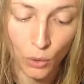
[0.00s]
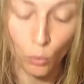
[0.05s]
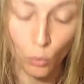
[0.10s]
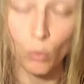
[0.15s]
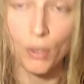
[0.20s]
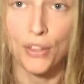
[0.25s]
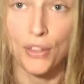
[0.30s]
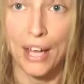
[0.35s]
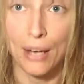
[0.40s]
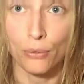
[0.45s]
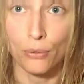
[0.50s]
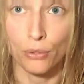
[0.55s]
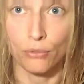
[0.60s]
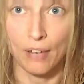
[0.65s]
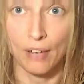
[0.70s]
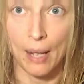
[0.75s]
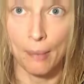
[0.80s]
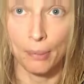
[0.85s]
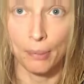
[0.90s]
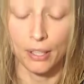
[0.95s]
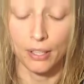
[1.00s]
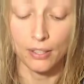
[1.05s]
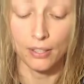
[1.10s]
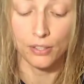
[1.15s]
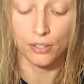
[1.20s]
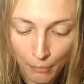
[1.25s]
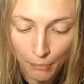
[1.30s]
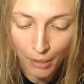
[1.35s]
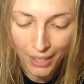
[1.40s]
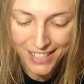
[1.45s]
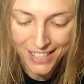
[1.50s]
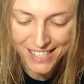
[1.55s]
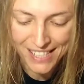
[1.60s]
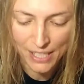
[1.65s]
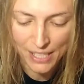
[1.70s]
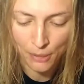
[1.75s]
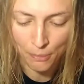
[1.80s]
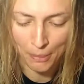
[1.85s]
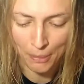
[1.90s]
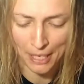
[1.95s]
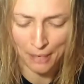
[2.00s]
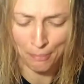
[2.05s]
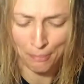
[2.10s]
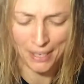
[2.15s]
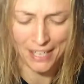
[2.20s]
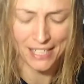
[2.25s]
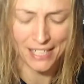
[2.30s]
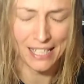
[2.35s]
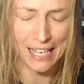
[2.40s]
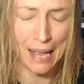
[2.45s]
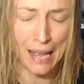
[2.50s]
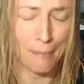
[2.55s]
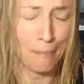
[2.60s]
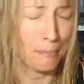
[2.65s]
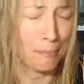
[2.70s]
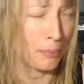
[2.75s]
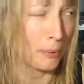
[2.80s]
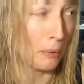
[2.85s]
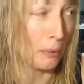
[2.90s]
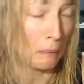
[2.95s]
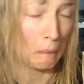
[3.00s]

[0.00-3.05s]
without the wrapper. It might still be a bit damp.